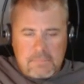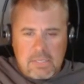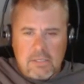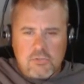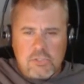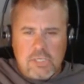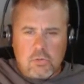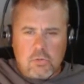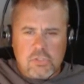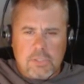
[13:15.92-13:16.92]
Channel
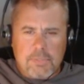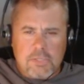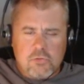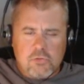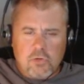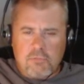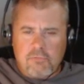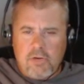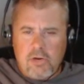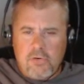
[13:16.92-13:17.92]
goes up against the shore,
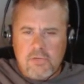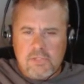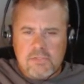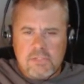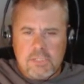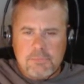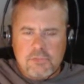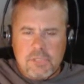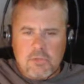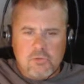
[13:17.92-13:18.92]
very steep,
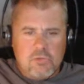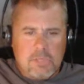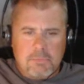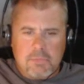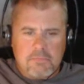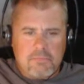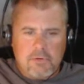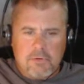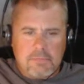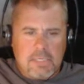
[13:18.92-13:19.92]
shallow drop off here.
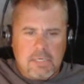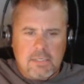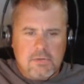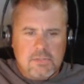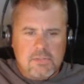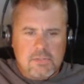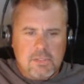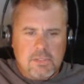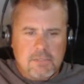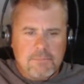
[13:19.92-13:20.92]
Not interested
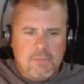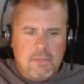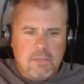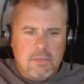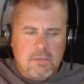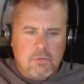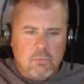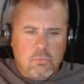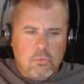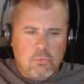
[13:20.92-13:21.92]
here.
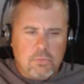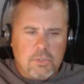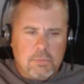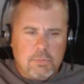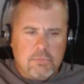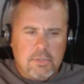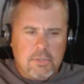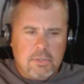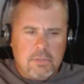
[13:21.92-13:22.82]
Ooh, we come over here.